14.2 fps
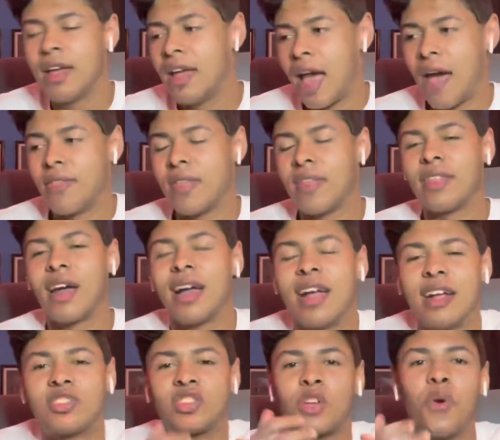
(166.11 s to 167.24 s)
And then
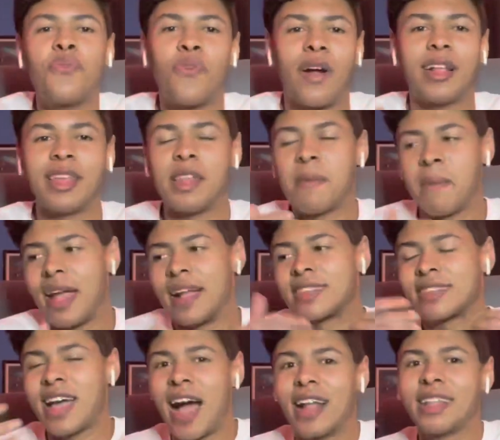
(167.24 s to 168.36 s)
it's so funny to me. It's
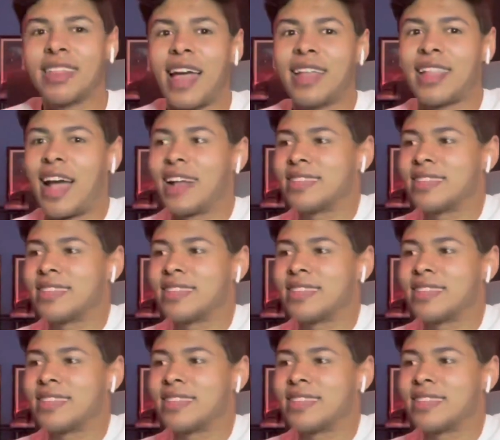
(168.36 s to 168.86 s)
kind of like that.